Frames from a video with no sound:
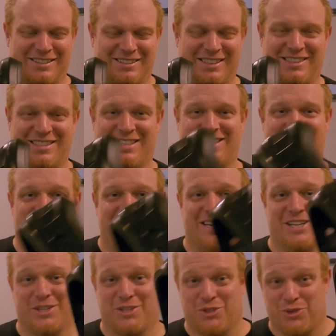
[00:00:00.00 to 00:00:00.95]
This is
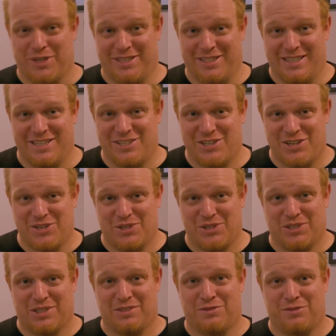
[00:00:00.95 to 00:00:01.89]
like your
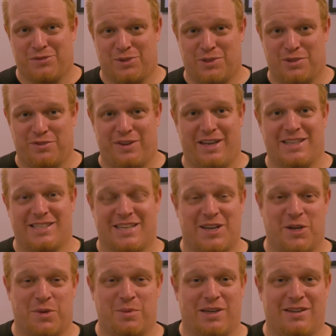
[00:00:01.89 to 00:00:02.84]
traditional full face
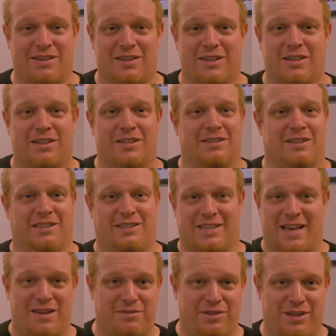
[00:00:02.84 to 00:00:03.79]
helmet
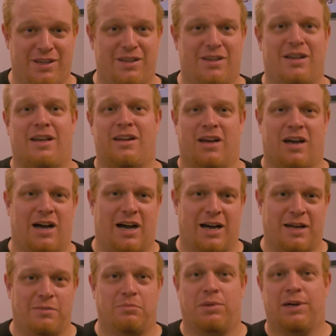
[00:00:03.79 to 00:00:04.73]
that's heavy and
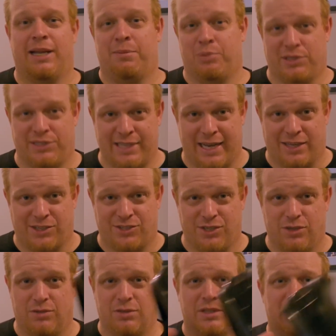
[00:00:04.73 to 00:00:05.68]
hot, but it protects
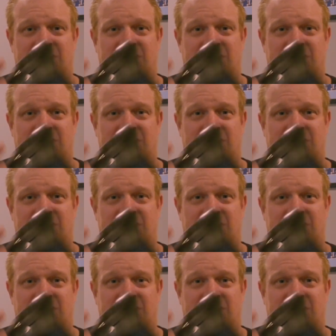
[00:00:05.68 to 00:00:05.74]
you.